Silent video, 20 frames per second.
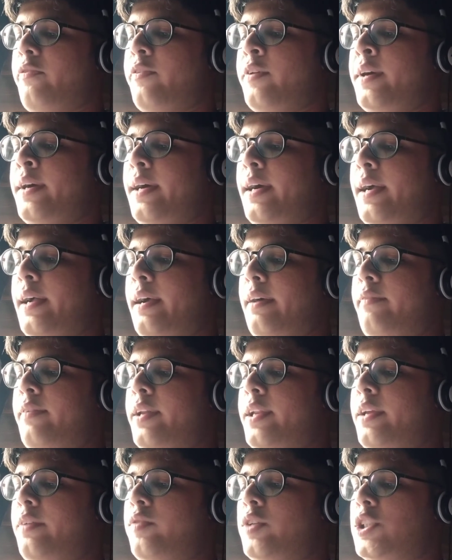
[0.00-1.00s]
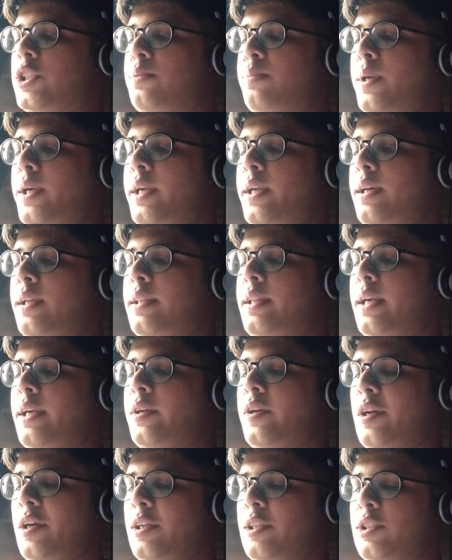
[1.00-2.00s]
haven investment that
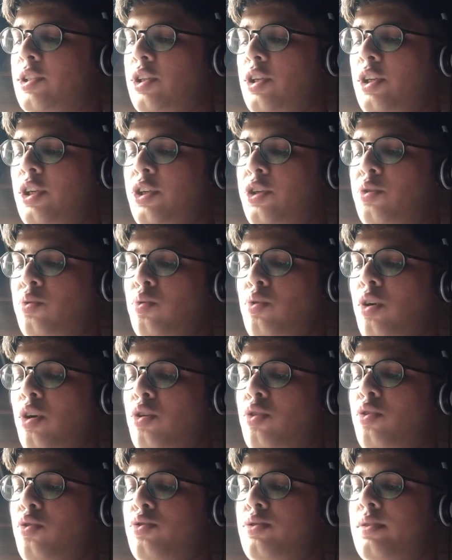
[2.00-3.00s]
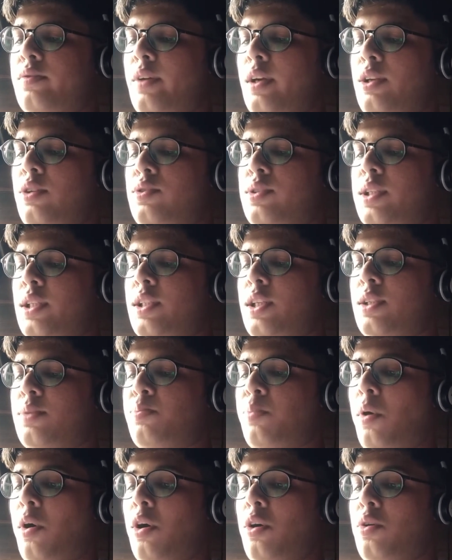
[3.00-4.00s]
traditionally do not lose value, such as
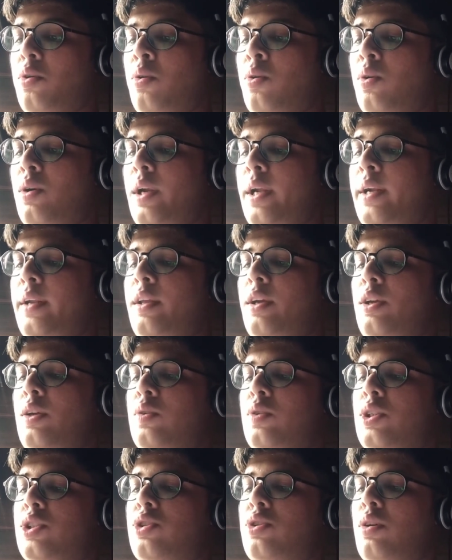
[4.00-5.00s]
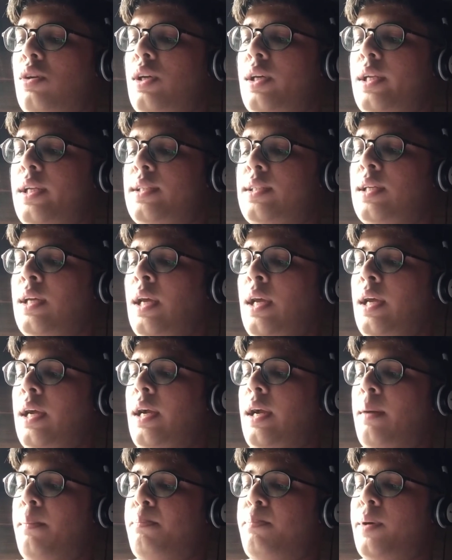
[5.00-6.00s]
bond, gold, and the US dollar. As
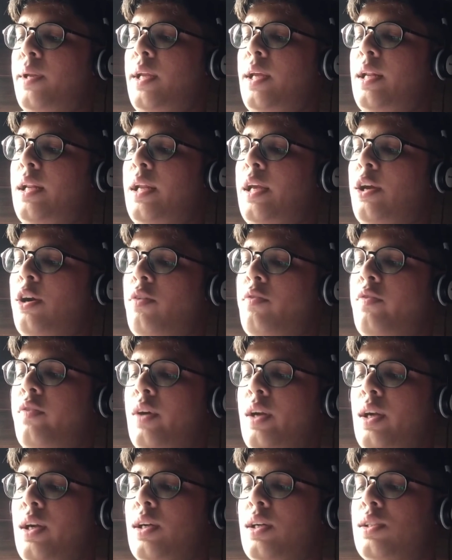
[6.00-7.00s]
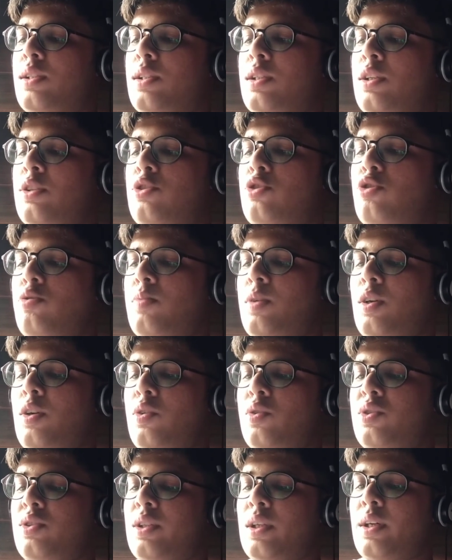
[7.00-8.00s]
company lay off workers, consumer
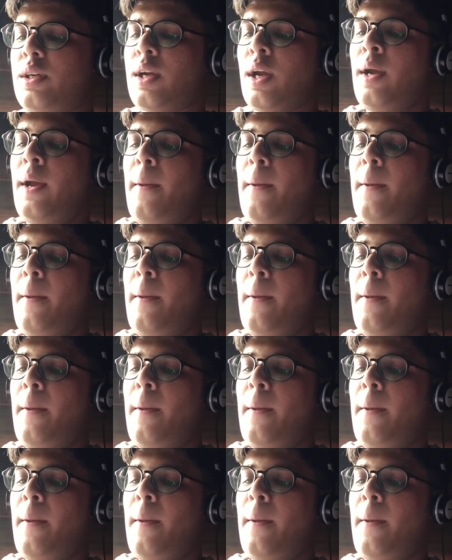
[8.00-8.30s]
lose their